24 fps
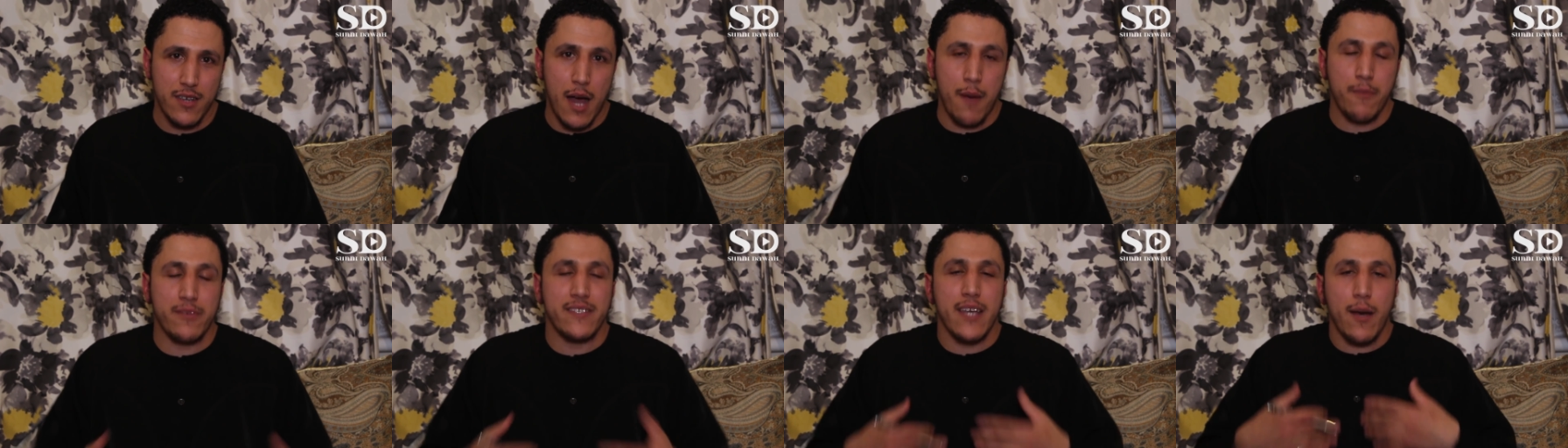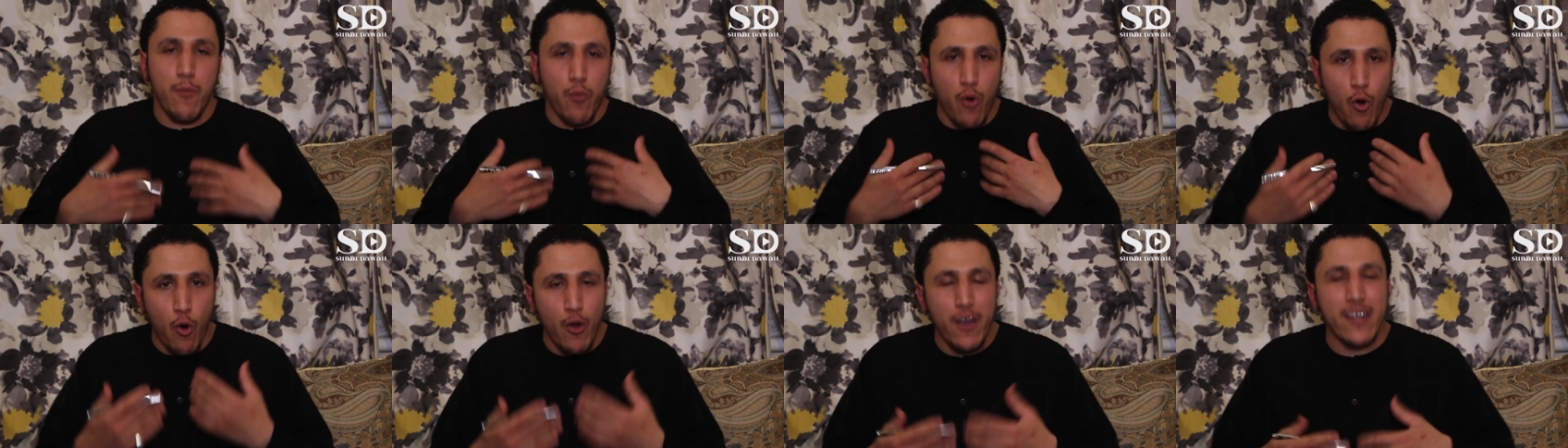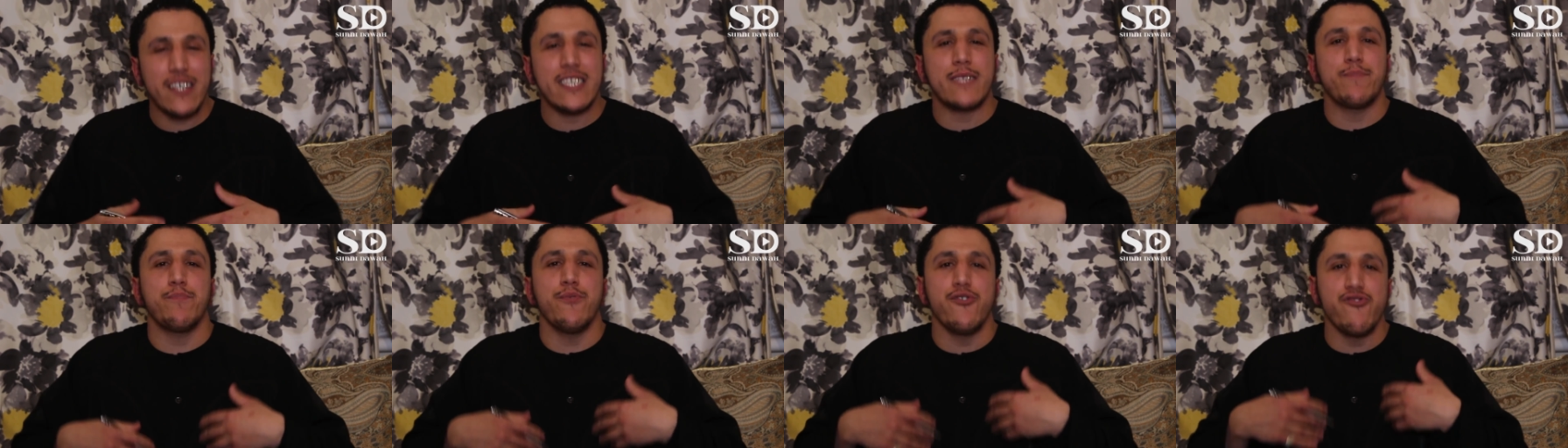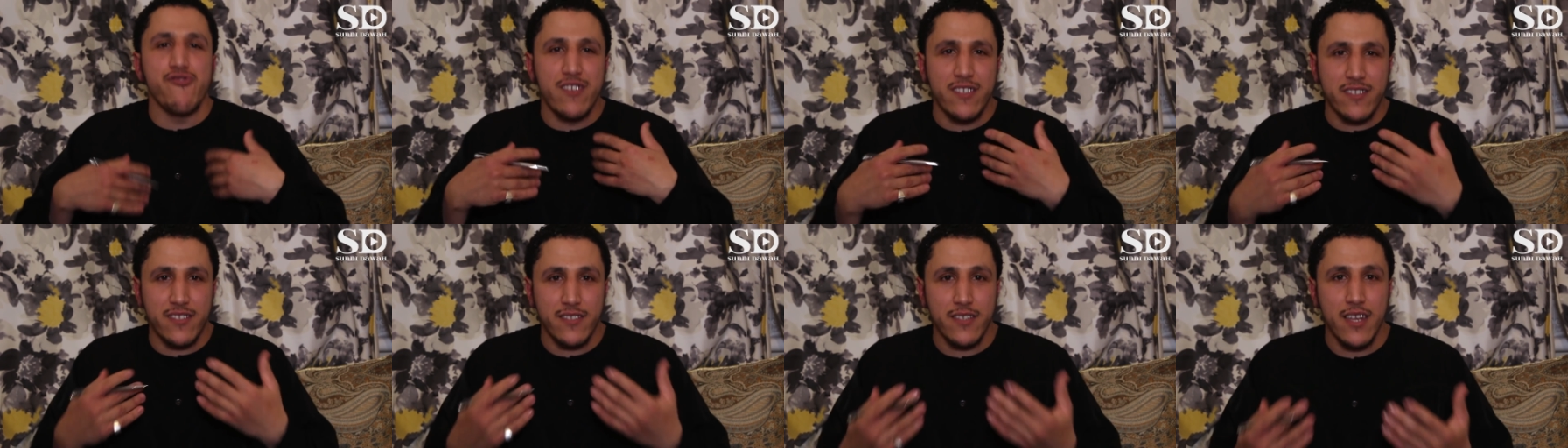I'm someone who
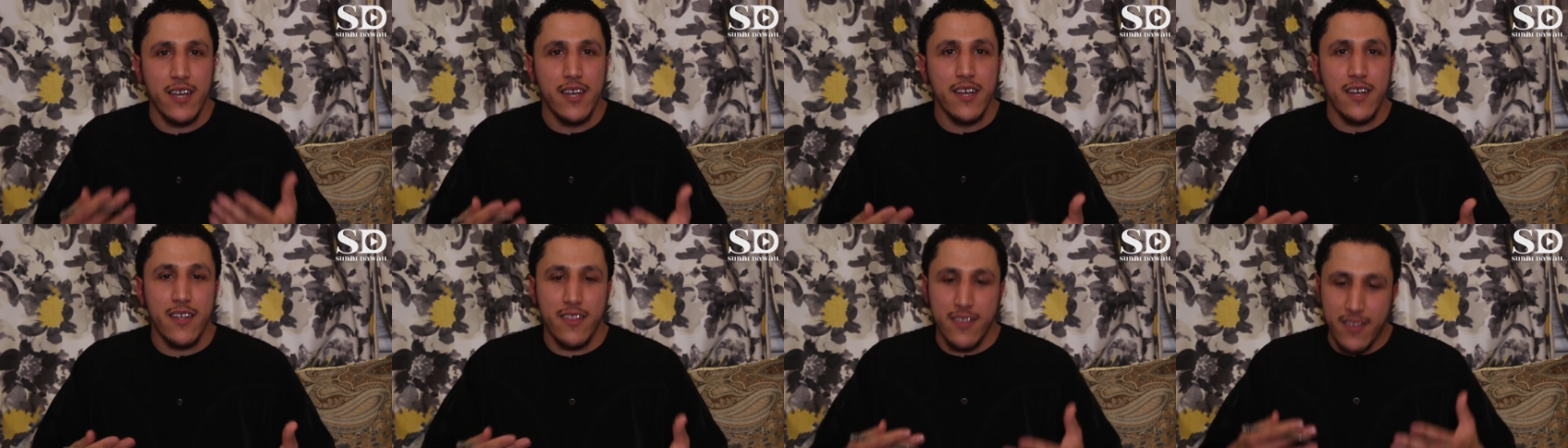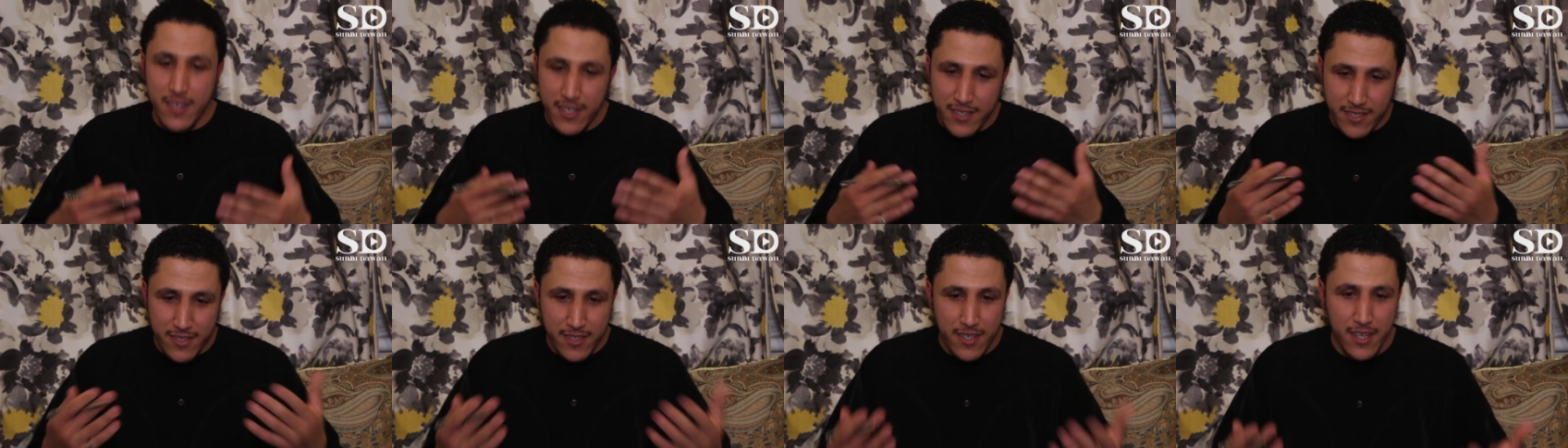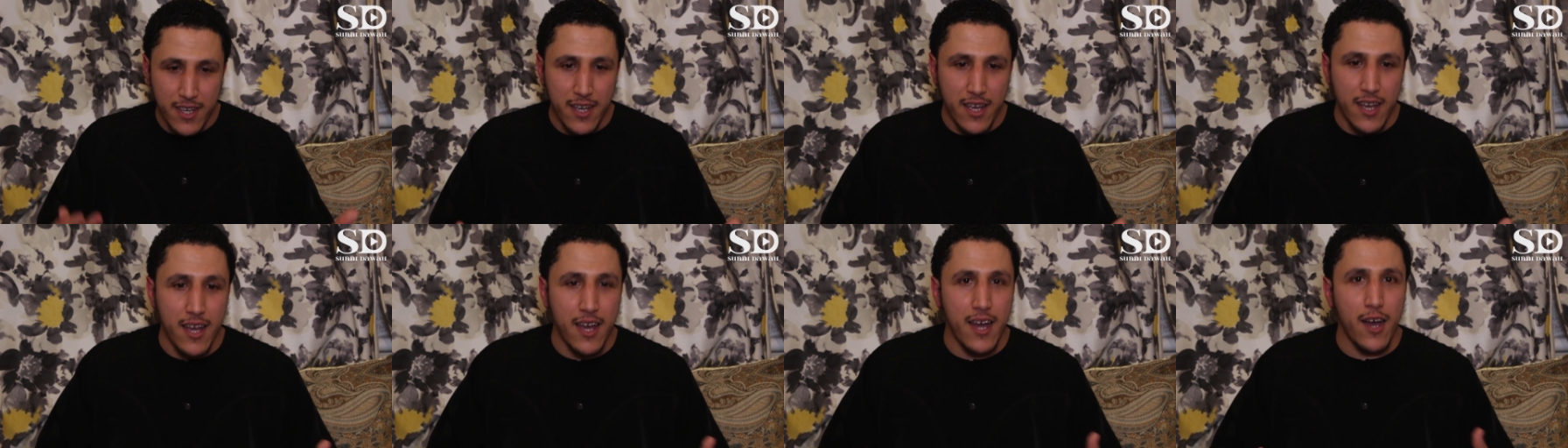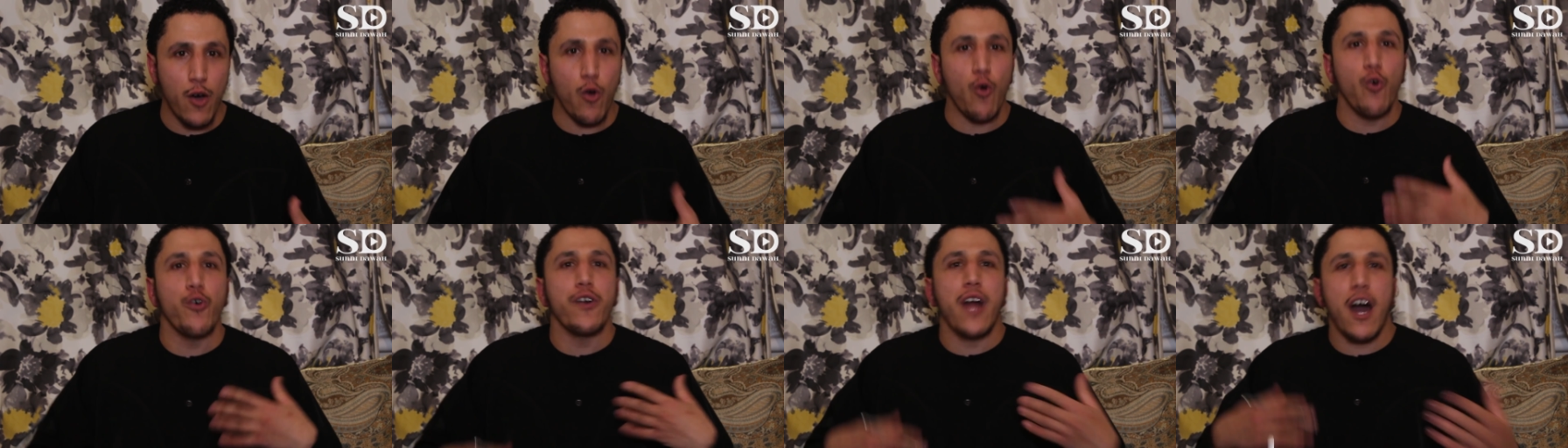experienced this
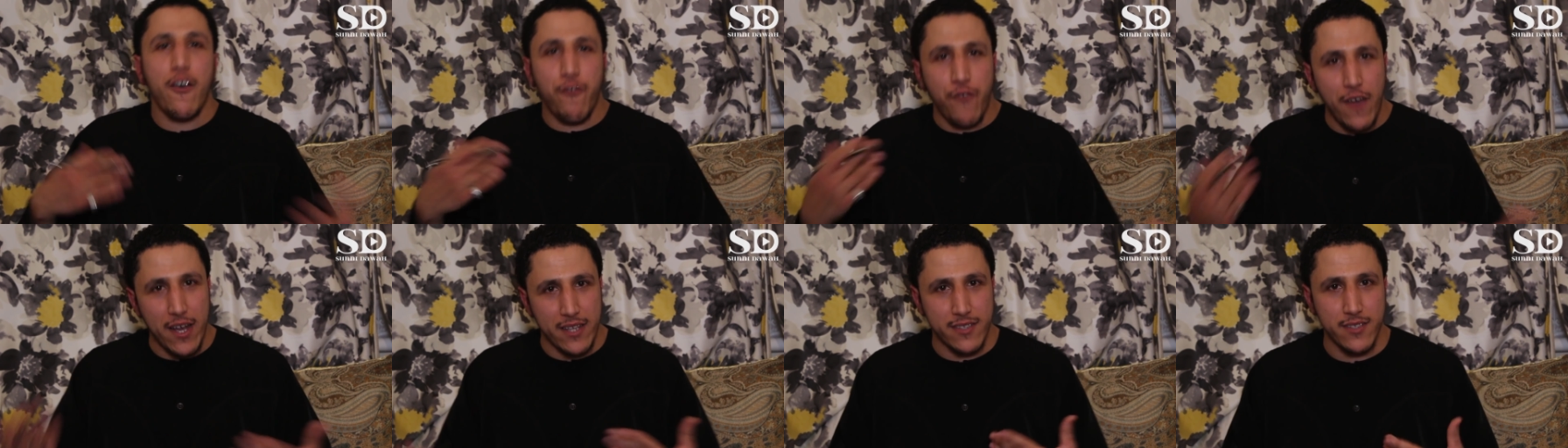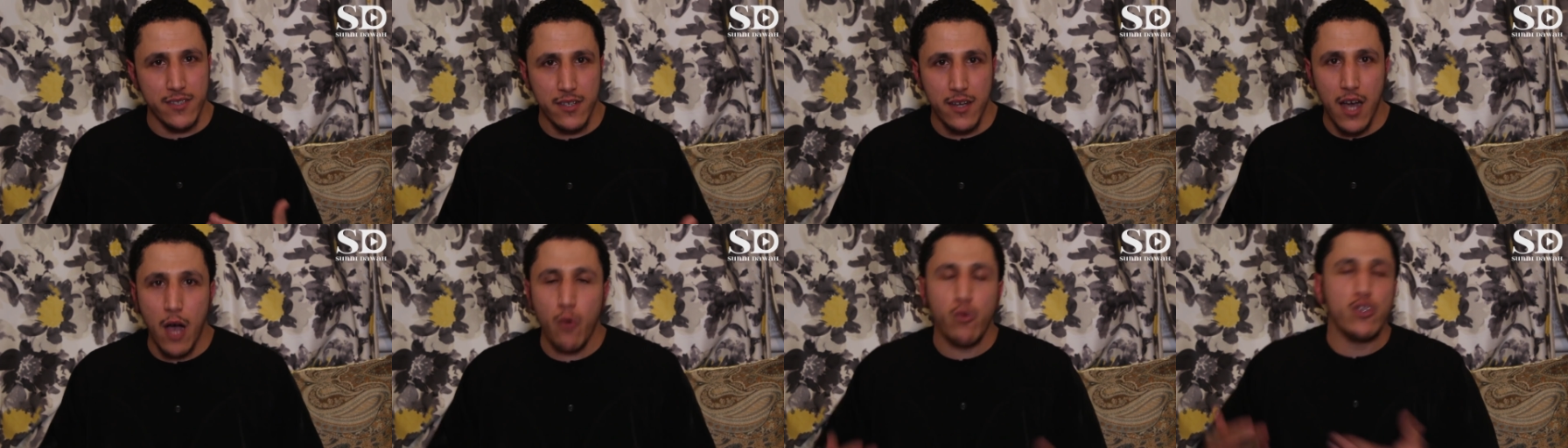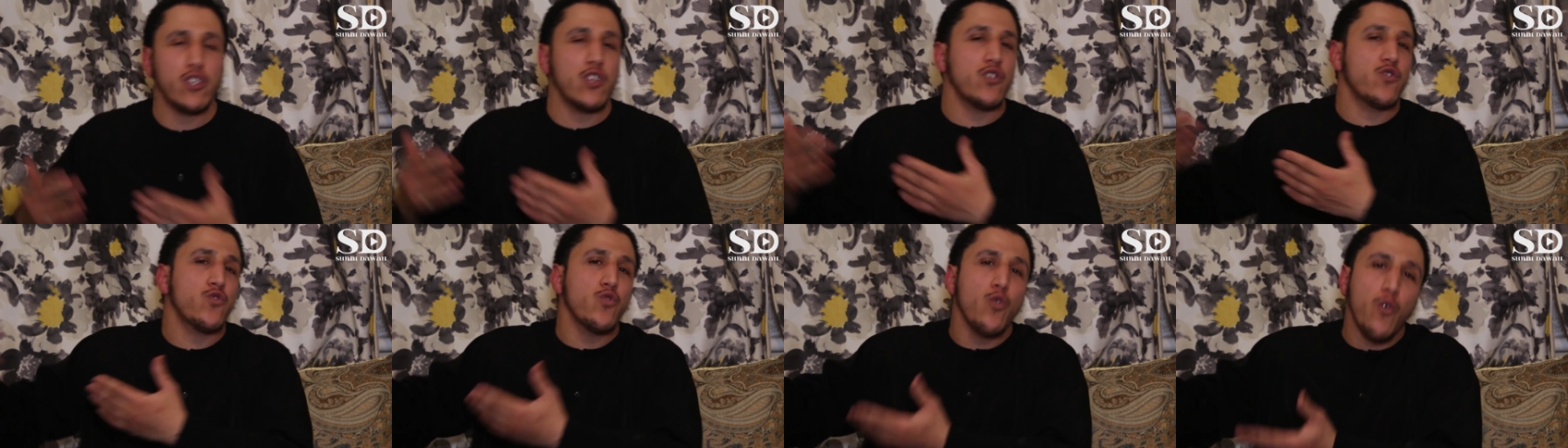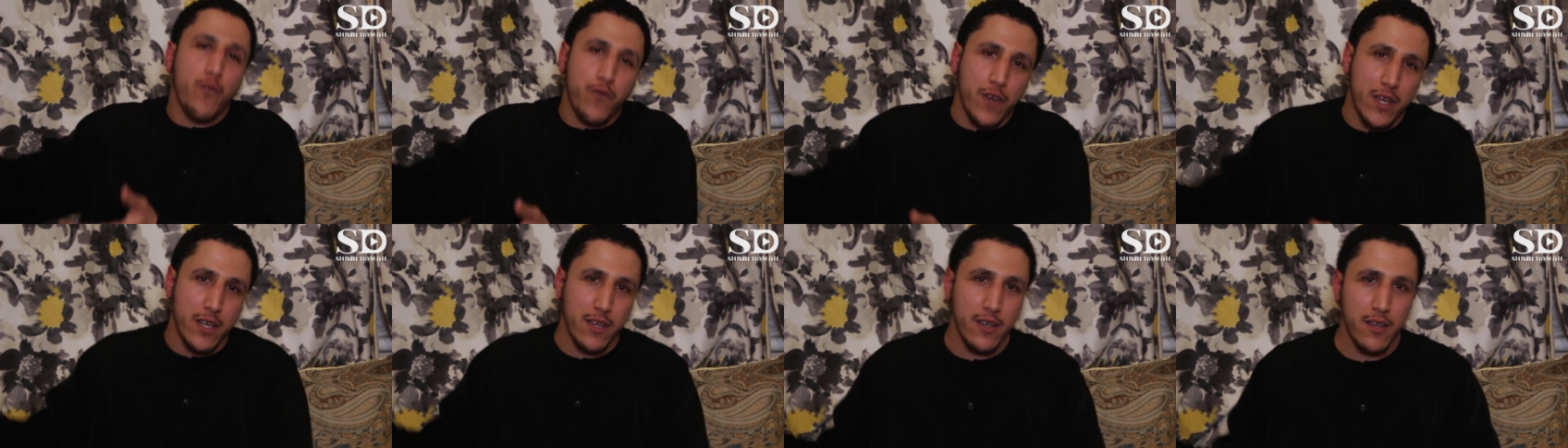uh, khurafat. I was a
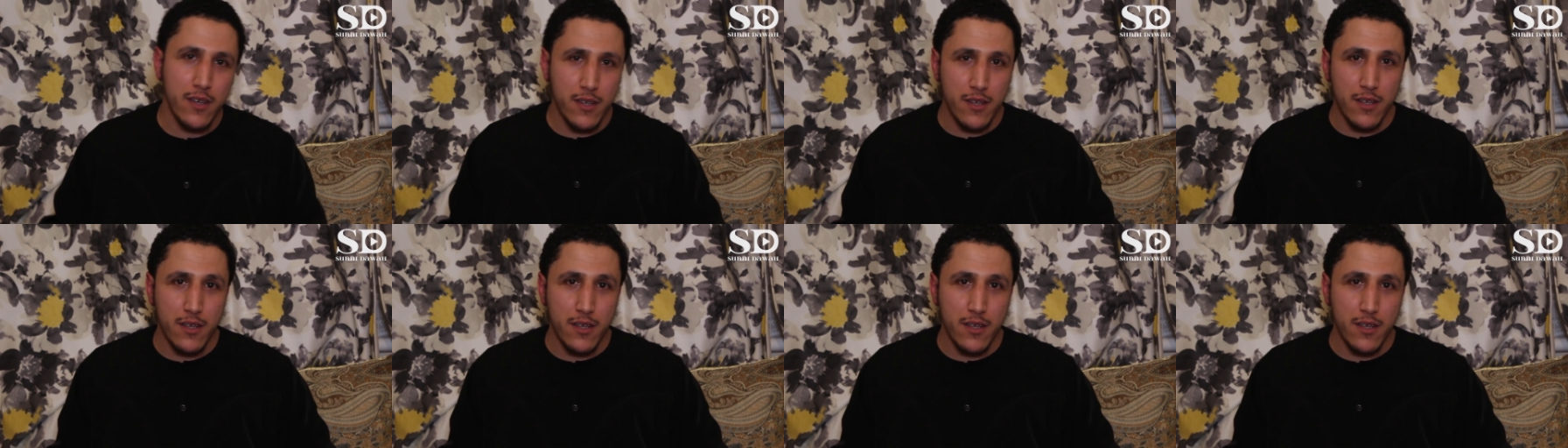Sufi.